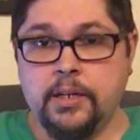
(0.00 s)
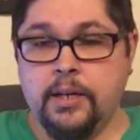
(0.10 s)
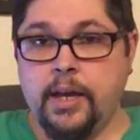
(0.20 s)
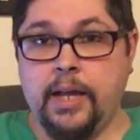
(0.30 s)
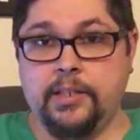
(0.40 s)

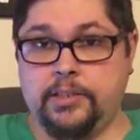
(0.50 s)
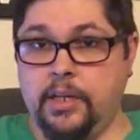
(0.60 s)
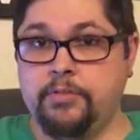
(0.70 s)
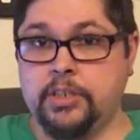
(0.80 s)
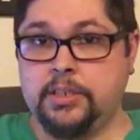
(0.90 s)
and instead of
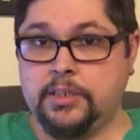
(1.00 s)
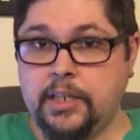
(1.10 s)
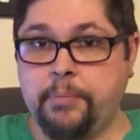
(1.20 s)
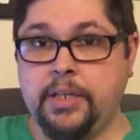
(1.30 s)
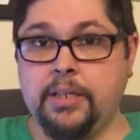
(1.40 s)
just
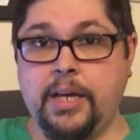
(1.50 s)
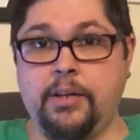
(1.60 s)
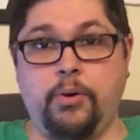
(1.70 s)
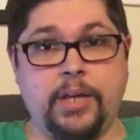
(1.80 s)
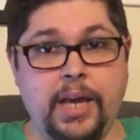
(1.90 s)
accepting that,
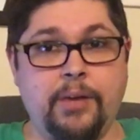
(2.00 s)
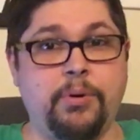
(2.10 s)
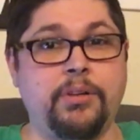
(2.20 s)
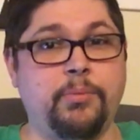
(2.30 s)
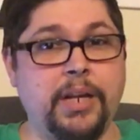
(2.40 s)
okay,
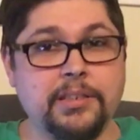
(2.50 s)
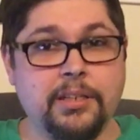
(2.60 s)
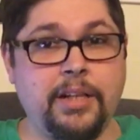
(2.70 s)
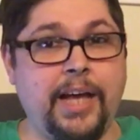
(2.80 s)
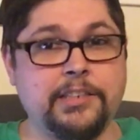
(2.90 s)
well, you waited till
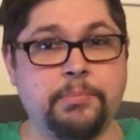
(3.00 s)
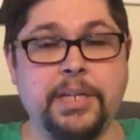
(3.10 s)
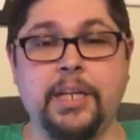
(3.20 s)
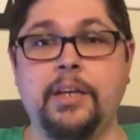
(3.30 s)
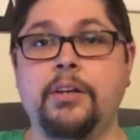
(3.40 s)
the last
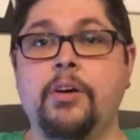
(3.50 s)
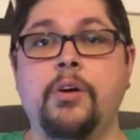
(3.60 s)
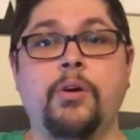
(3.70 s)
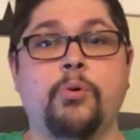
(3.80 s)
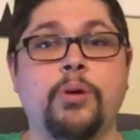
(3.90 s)
minute,
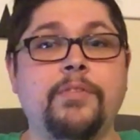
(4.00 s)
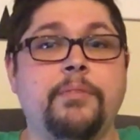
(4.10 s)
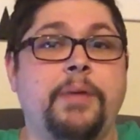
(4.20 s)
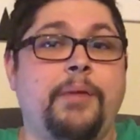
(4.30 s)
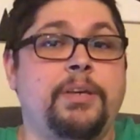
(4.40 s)
or even
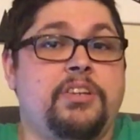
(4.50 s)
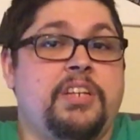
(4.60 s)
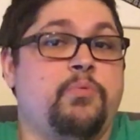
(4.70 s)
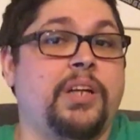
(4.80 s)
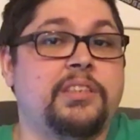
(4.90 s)
maybe you
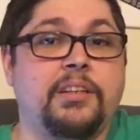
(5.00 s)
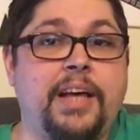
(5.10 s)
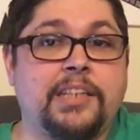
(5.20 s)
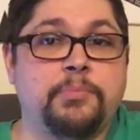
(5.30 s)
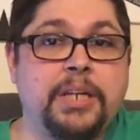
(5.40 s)
didn't wait till the
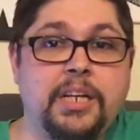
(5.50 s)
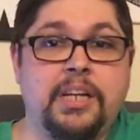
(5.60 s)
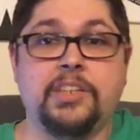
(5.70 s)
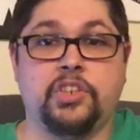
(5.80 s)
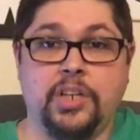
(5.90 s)
last minute,
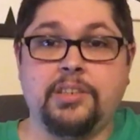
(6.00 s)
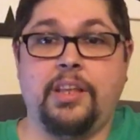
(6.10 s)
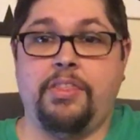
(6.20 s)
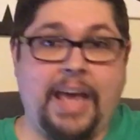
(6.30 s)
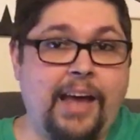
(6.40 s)
it's just
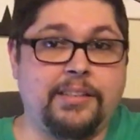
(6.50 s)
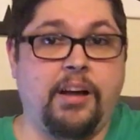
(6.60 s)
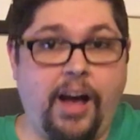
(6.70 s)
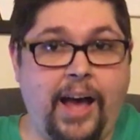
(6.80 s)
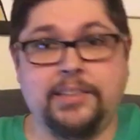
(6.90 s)
that
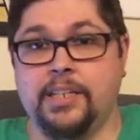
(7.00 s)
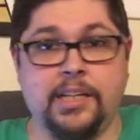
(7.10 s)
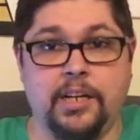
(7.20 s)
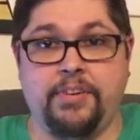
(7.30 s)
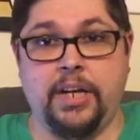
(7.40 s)
hot
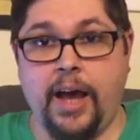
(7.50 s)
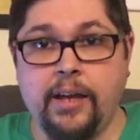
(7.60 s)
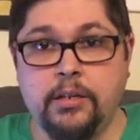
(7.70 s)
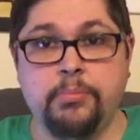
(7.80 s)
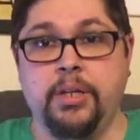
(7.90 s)
ticket of an
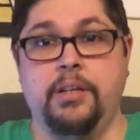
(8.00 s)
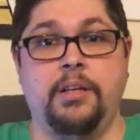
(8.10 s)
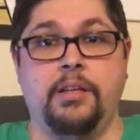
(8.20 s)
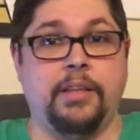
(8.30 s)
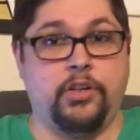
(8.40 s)
item,
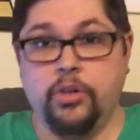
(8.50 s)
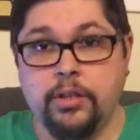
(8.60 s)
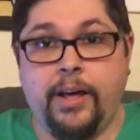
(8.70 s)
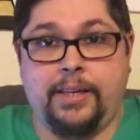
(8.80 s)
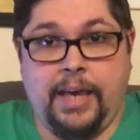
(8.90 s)
that good
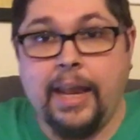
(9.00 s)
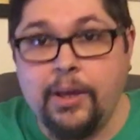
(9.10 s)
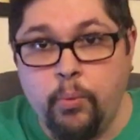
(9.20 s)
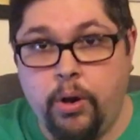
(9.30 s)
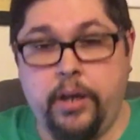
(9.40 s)
luck
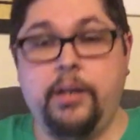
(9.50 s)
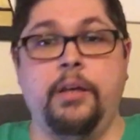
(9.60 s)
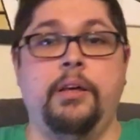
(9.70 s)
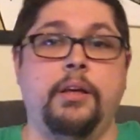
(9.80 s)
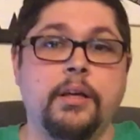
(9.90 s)
getting one,
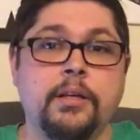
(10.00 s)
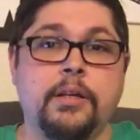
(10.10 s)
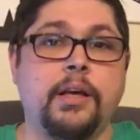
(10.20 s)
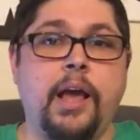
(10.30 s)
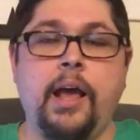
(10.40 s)

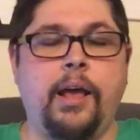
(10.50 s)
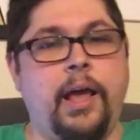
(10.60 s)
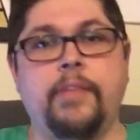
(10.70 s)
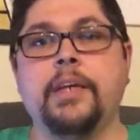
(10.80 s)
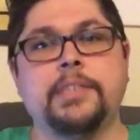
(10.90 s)

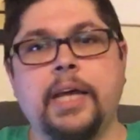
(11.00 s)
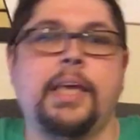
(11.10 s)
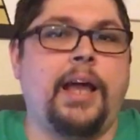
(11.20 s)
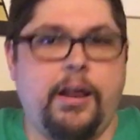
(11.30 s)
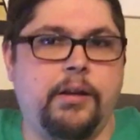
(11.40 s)
and they take it
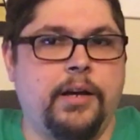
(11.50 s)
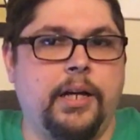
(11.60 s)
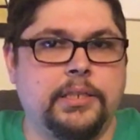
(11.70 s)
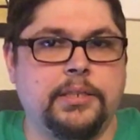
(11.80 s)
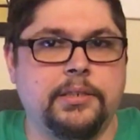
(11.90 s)
out on
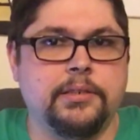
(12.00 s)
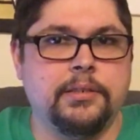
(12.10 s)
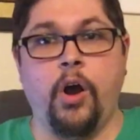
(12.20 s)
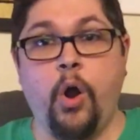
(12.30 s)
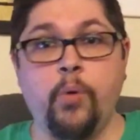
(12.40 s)
us.
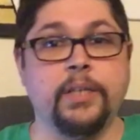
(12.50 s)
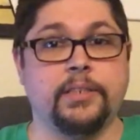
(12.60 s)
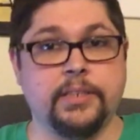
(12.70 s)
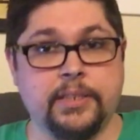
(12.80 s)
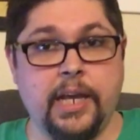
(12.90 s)
Always
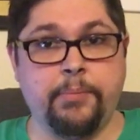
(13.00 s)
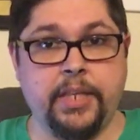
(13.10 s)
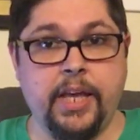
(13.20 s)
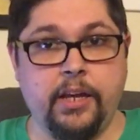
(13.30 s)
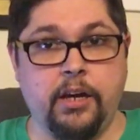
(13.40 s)
the same
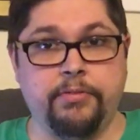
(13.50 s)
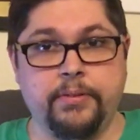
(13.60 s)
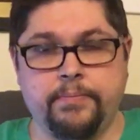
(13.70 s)
thing of,